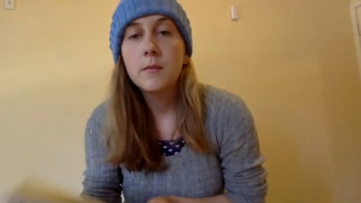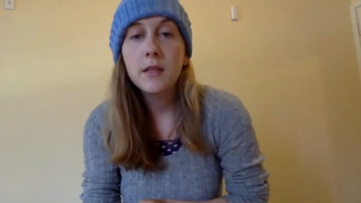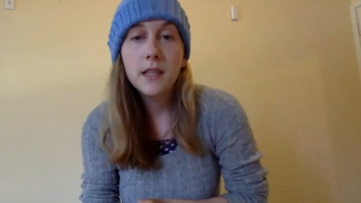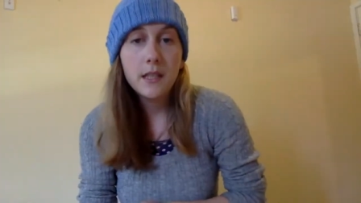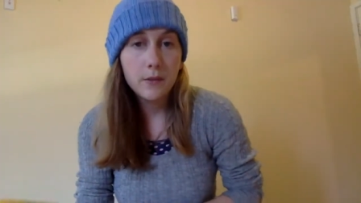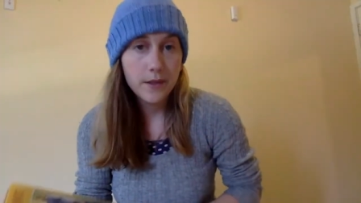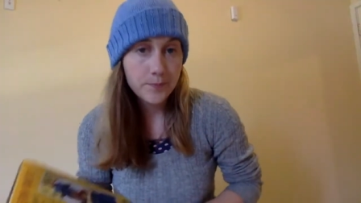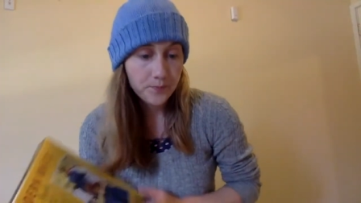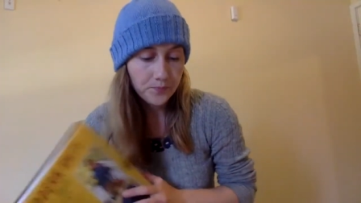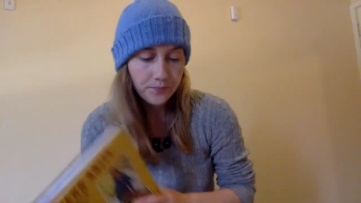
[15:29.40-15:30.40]
But anyway,
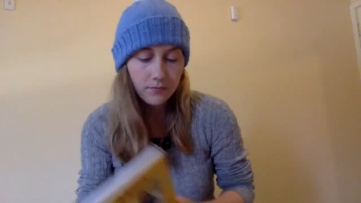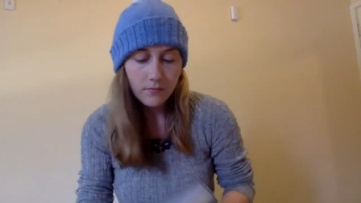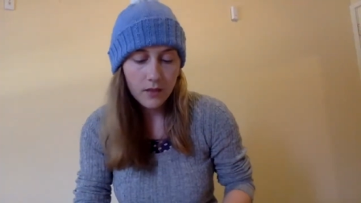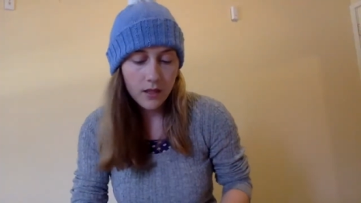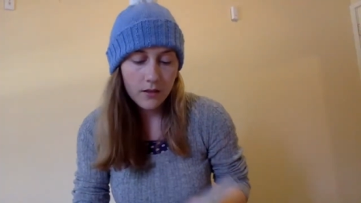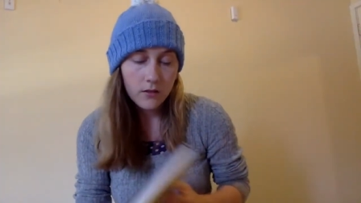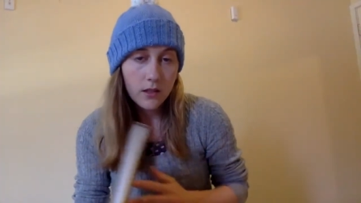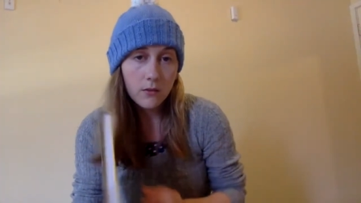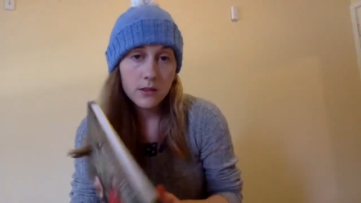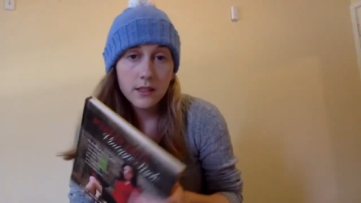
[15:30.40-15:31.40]
I thought
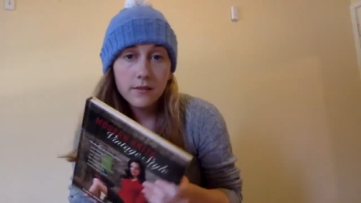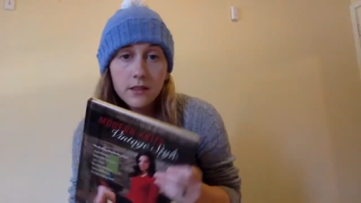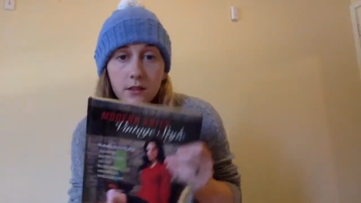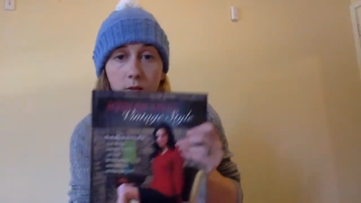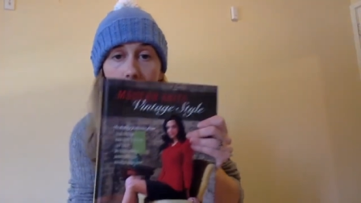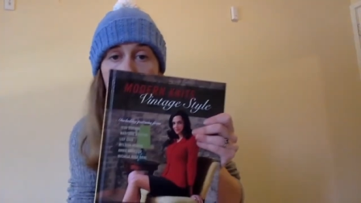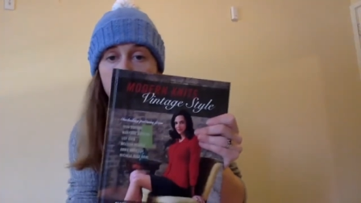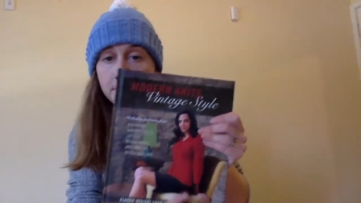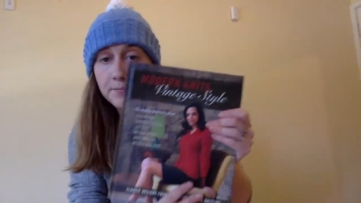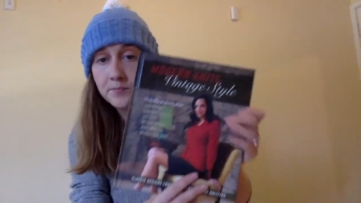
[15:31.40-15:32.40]
I would give this away
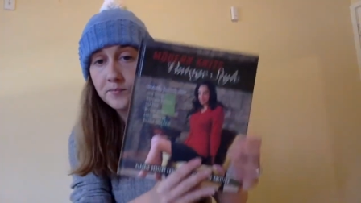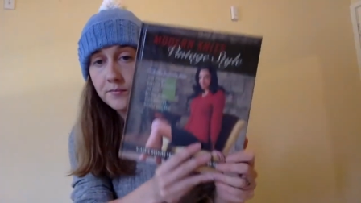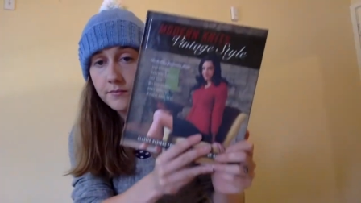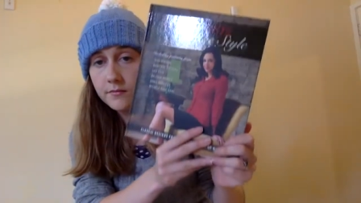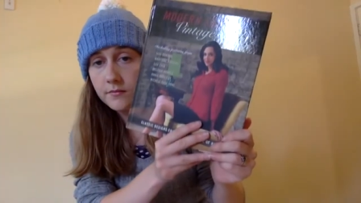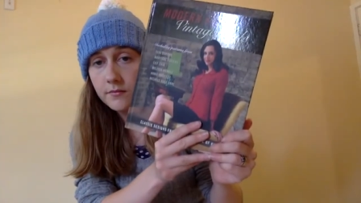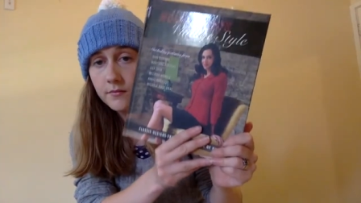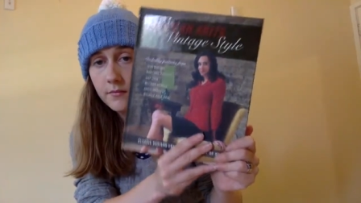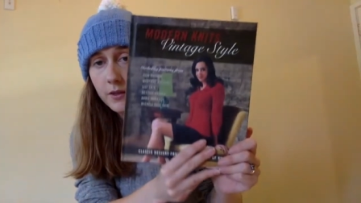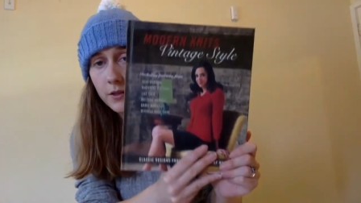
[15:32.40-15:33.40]

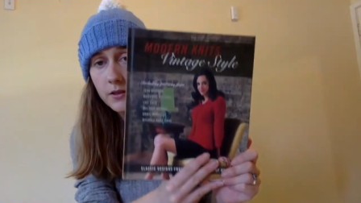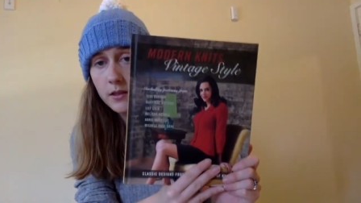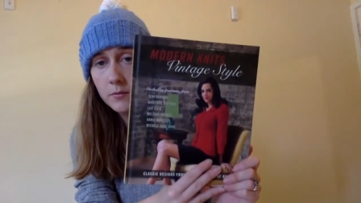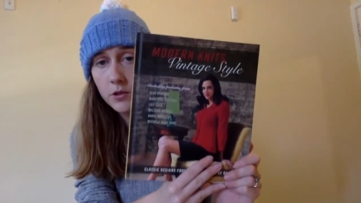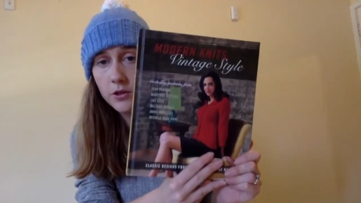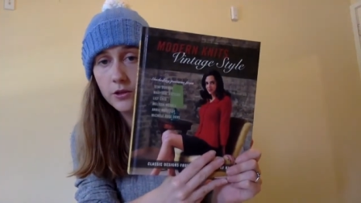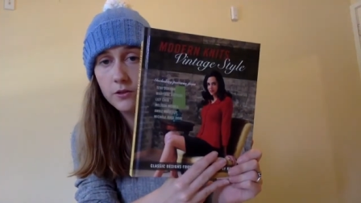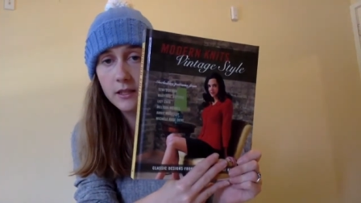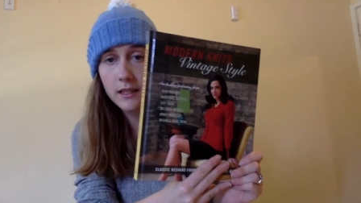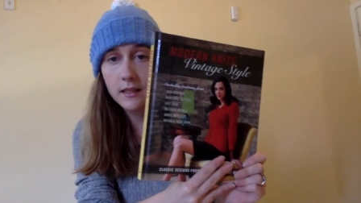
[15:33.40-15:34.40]
because I'm not
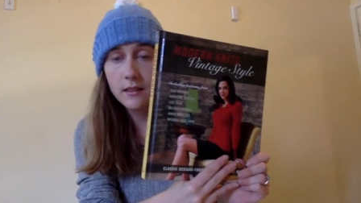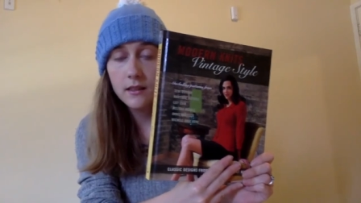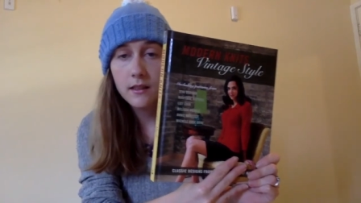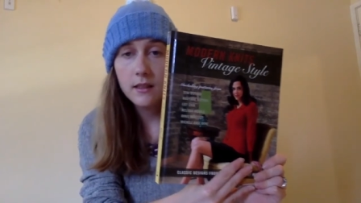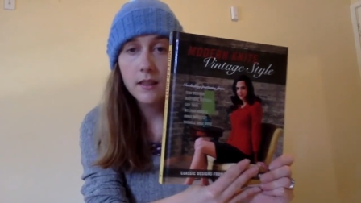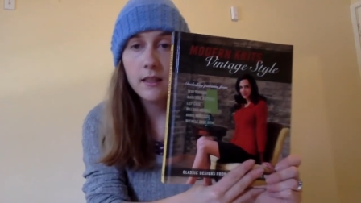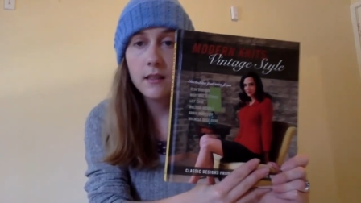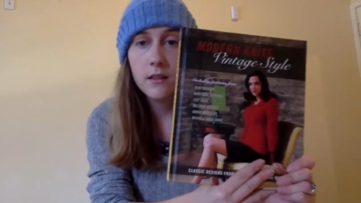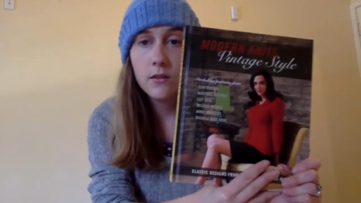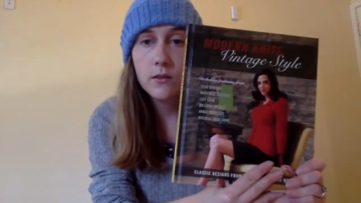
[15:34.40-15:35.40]
using it
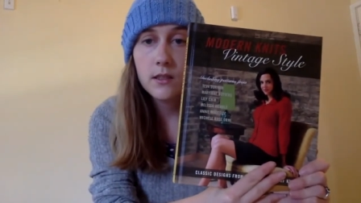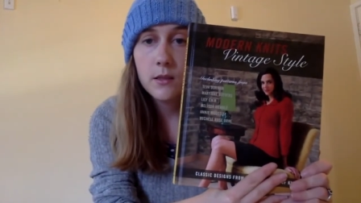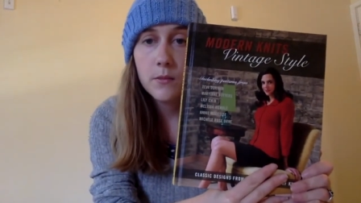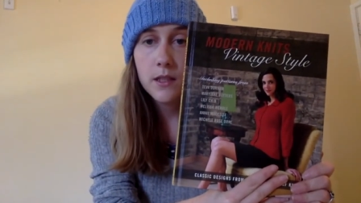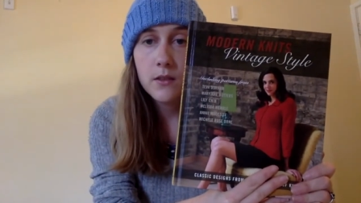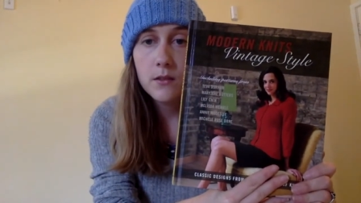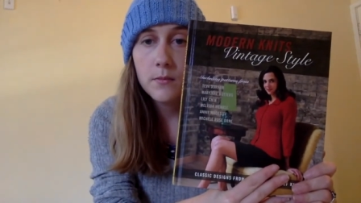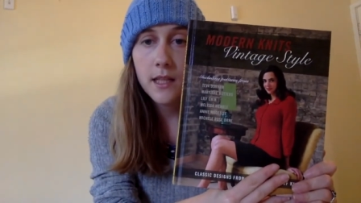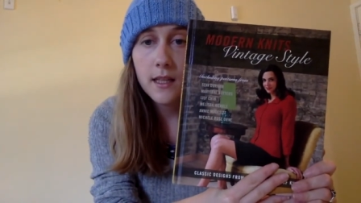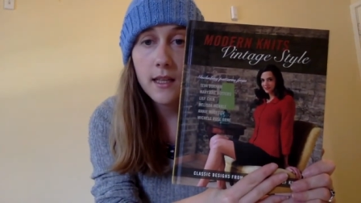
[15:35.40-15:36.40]
and I thought someone else
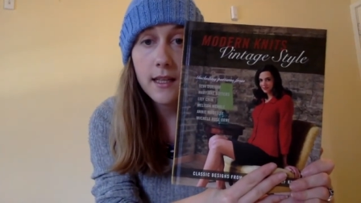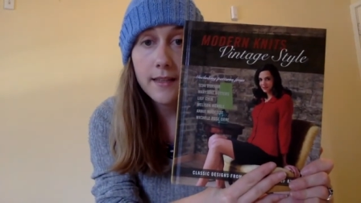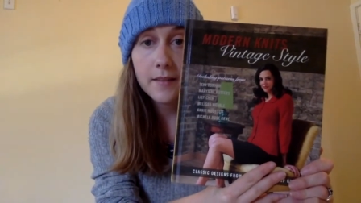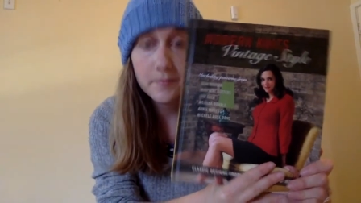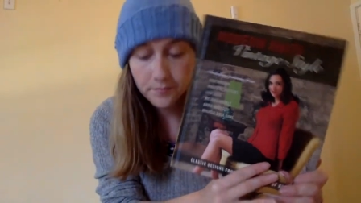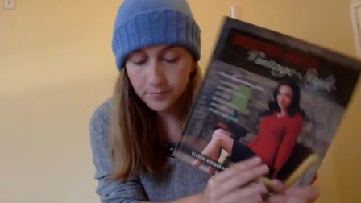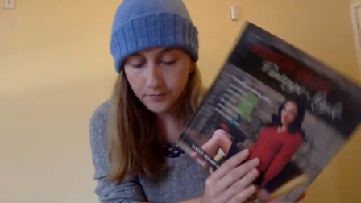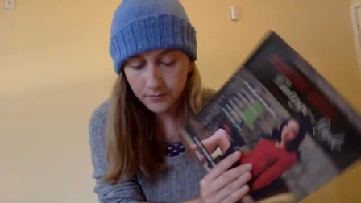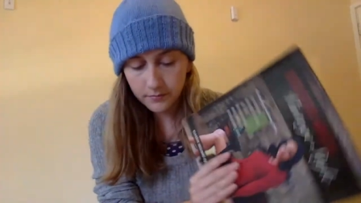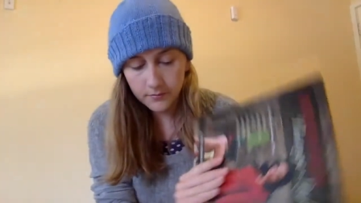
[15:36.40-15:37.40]
might like it.
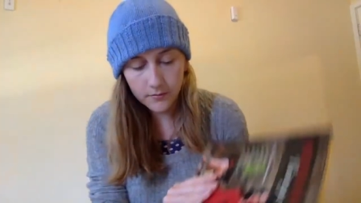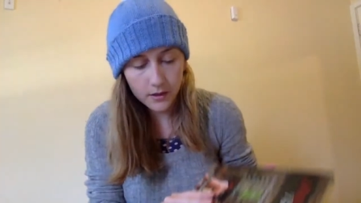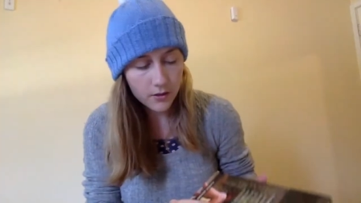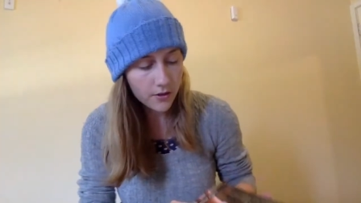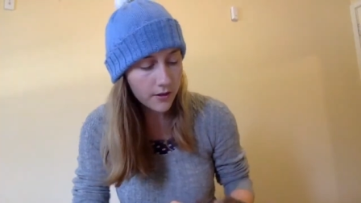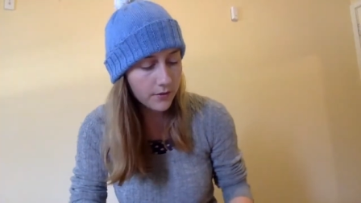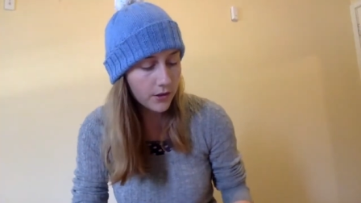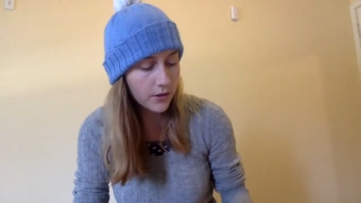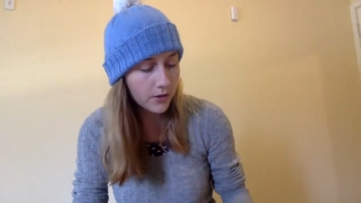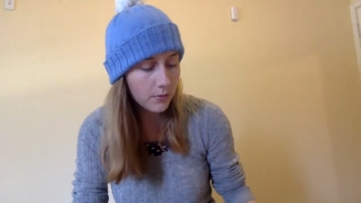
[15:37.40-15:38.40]
So if
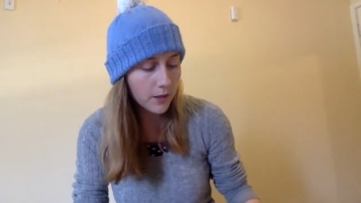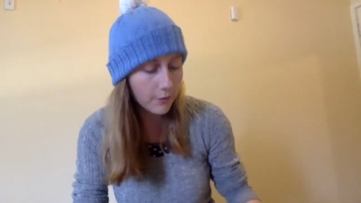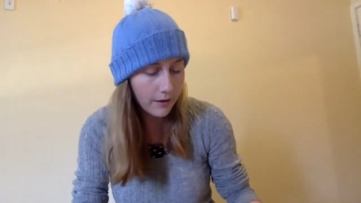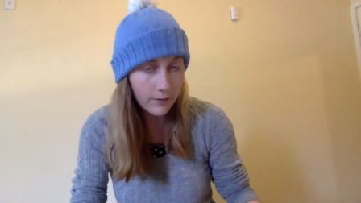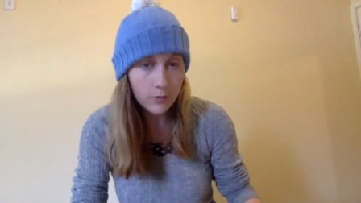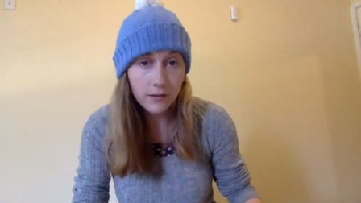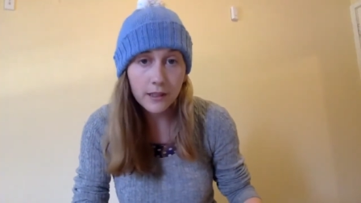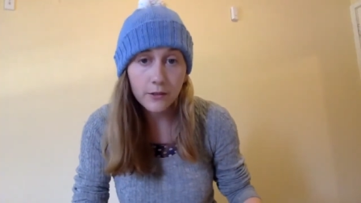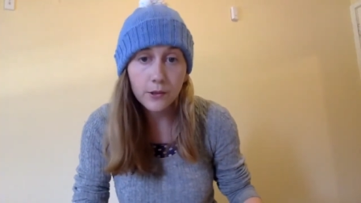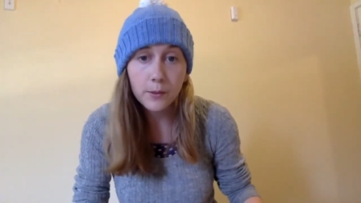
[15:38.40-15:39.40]
you go to my
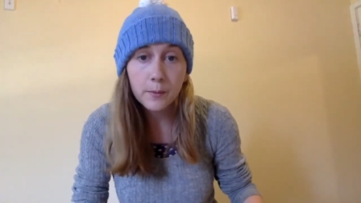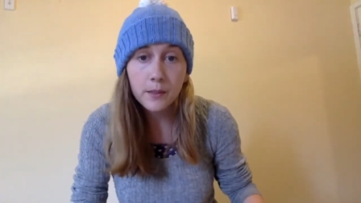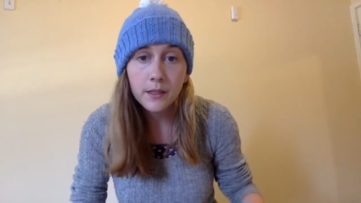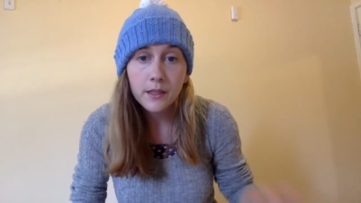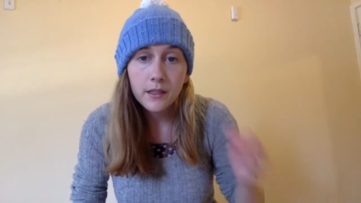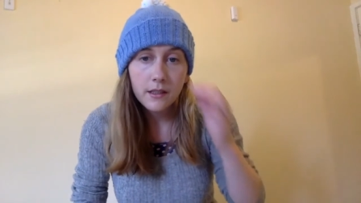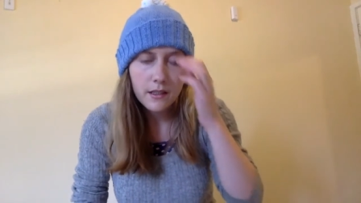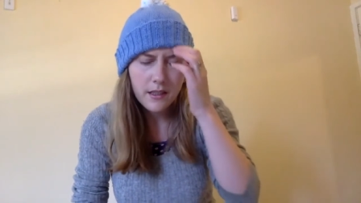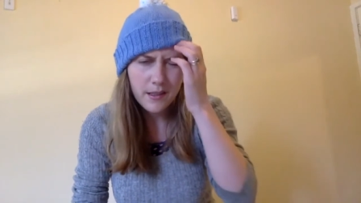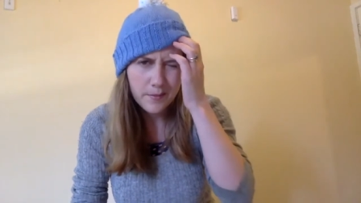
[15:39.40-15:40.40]
Ravelry group,
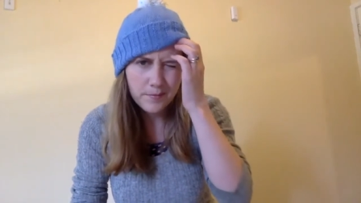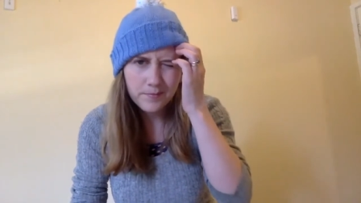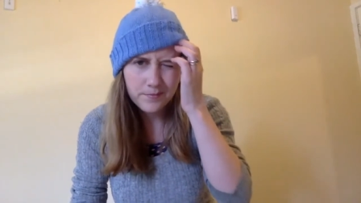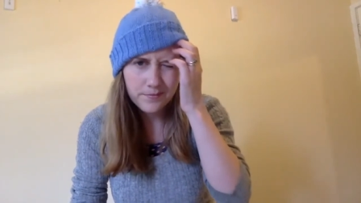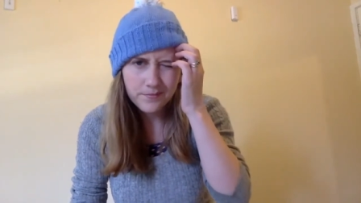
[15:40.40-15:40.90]
um,